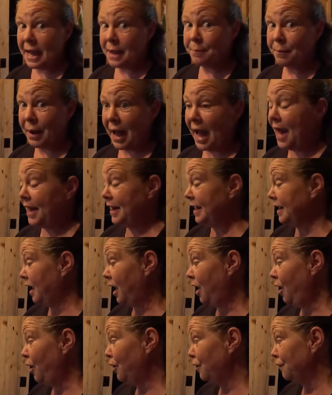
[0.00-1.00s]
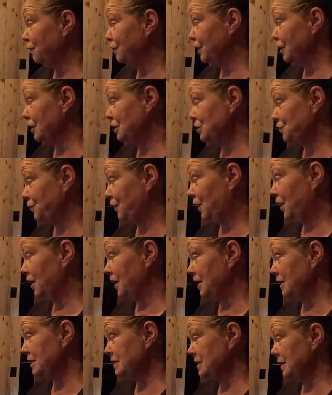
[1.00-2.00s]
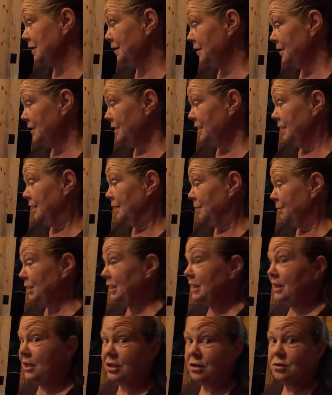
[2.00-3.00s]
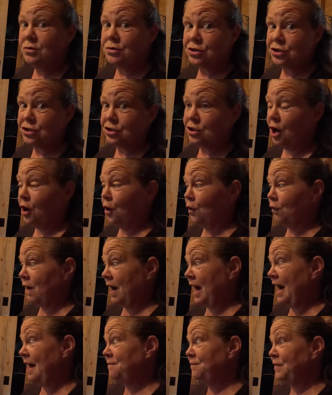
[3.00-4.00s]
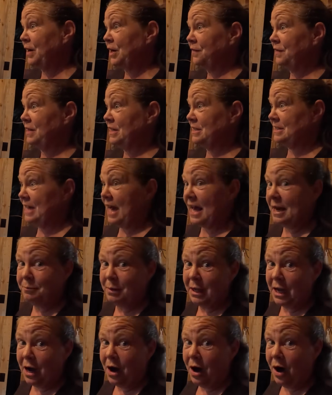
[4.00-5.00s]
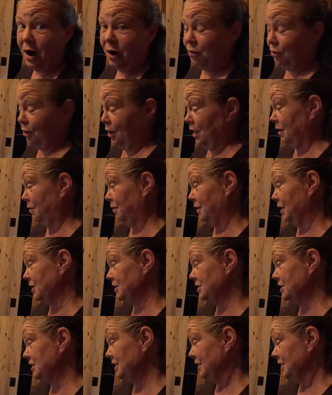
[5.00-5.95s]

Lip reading: ain't bad at all for as far as being a used stove. I figured the inside would be a whole lot worse.